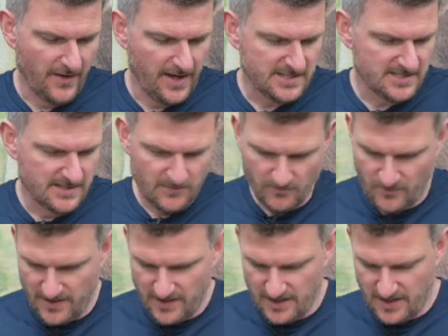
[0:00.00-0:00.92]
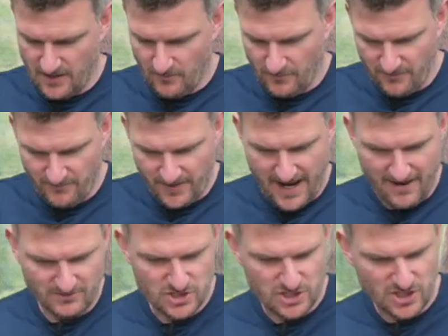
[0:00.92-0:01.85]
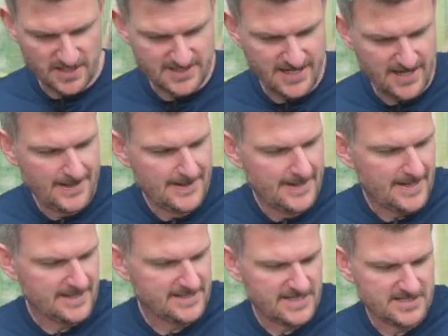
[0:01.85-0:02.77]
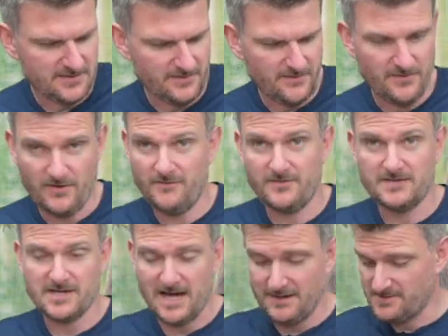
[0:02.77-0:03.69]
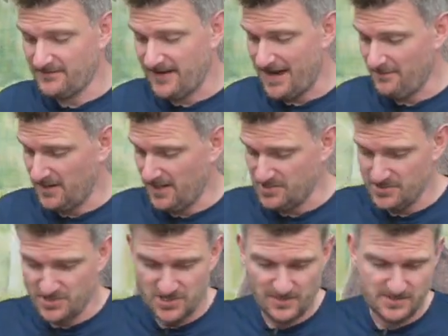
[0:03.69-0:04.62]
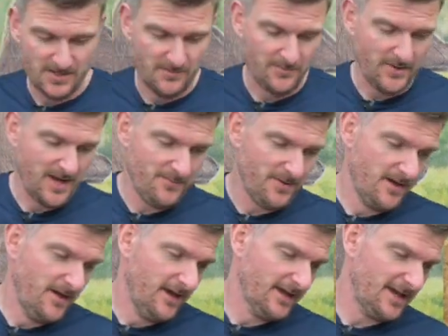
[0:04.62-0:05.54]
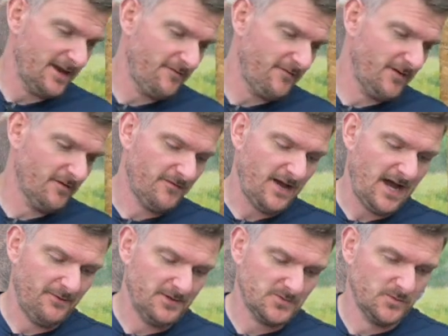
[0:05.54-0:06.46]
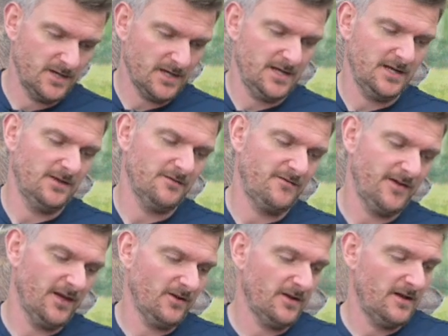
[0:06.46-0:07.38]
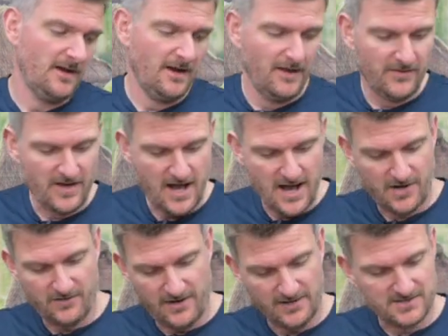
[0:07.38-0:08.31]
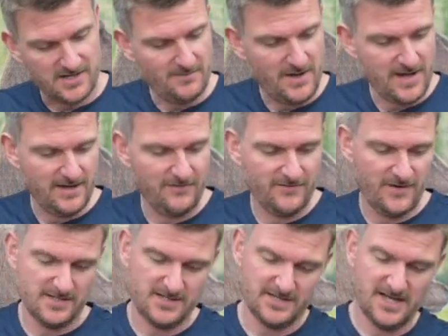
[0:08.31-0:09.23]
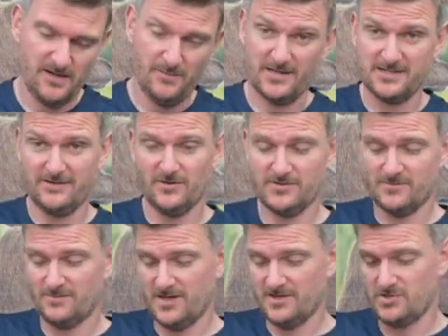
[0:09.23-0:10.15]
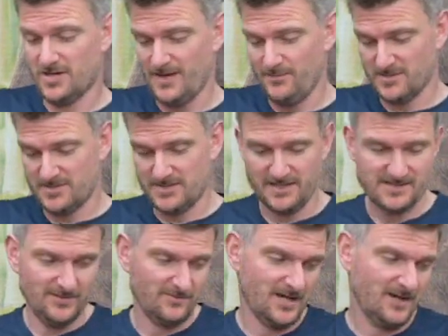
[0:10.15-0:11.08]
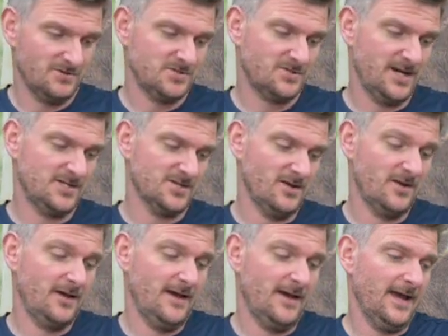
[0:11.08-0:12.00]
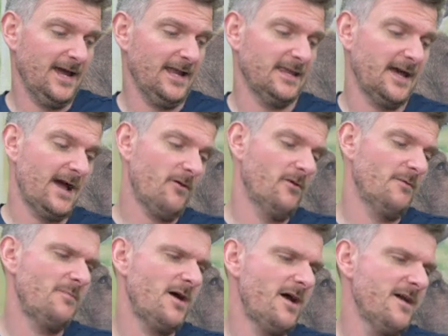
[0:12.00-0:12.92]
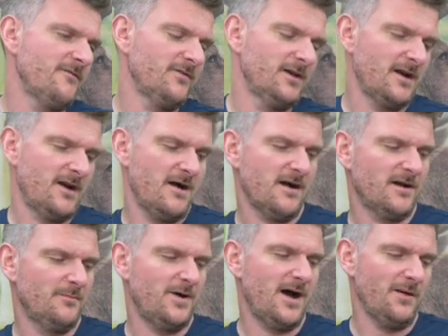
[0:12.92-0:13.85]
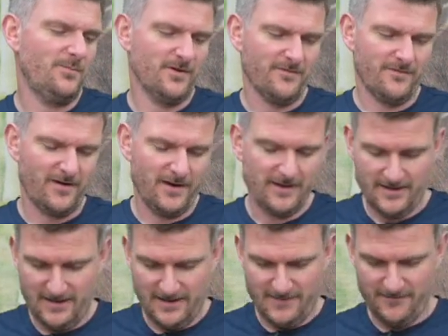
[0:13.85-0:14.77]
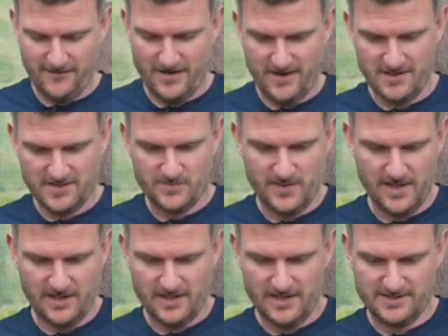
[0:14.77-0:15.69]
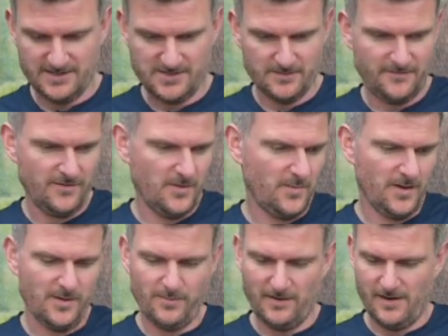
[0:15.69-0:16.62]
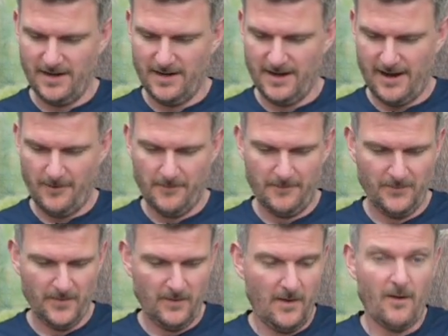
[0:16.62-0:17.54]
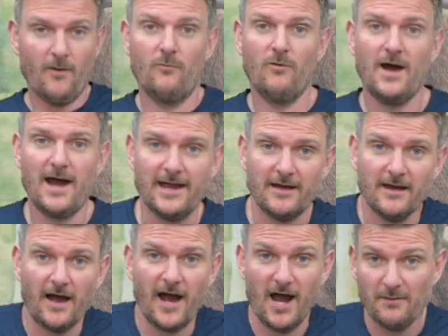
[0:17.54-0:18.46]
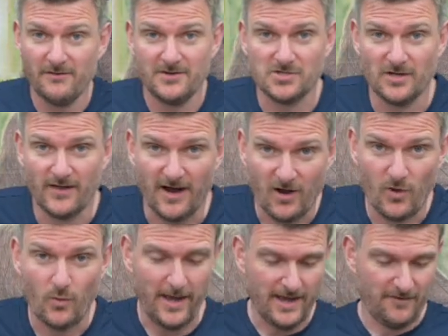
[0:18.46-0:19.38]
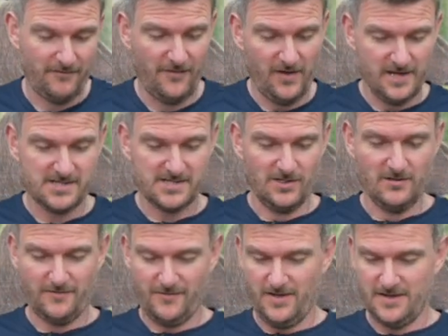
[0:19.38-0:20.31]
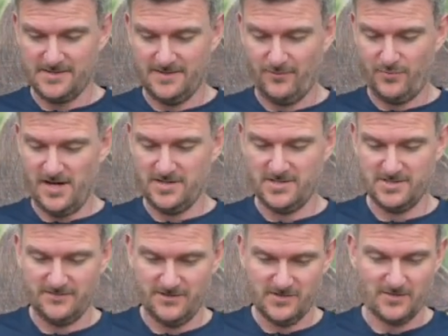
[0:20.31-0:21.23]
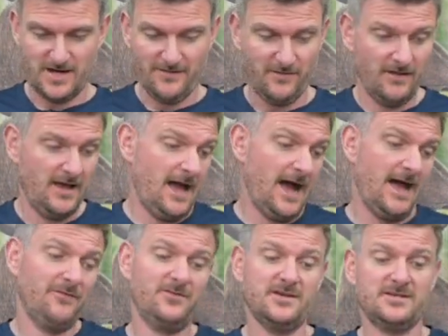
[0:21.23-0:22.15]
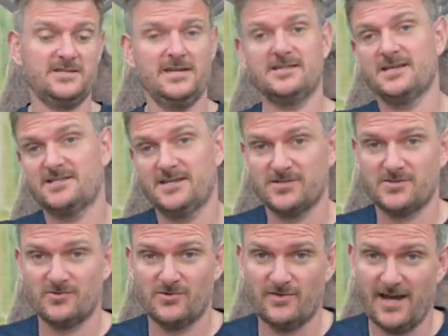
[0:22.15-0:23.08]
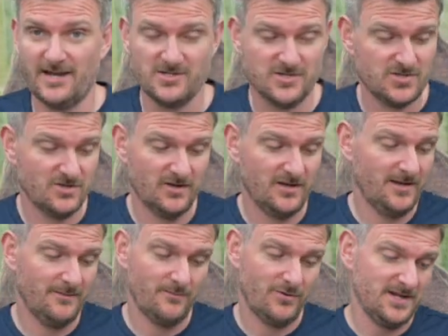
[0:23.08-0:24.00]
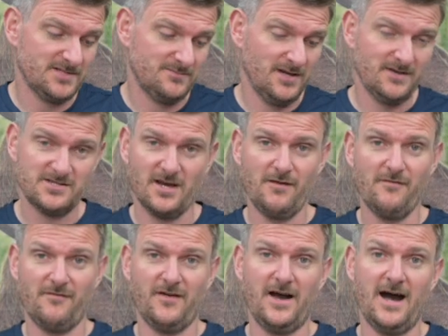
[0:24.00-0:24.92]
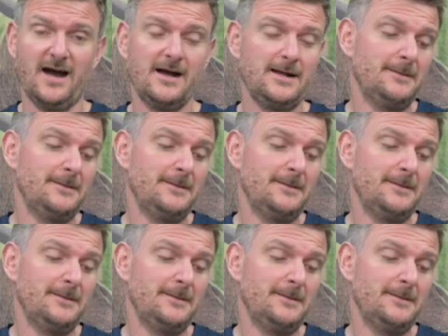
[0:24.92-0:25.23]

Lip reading: this when we've been out and shot it. I'll test it with a few different types of ammunition, shoot it on paper, get a feel for how it's working in the field. The Arca rail is going to make it versatile because I've got some nice tripod sticks. It'll go straight on in that, or I may even get an Arca bipod for it if I speak nicely to a few people I know. Right, I hope you've enjoyed that quick first look, first impressions of this rifle. The CZ600 range has certainly impressed me so far.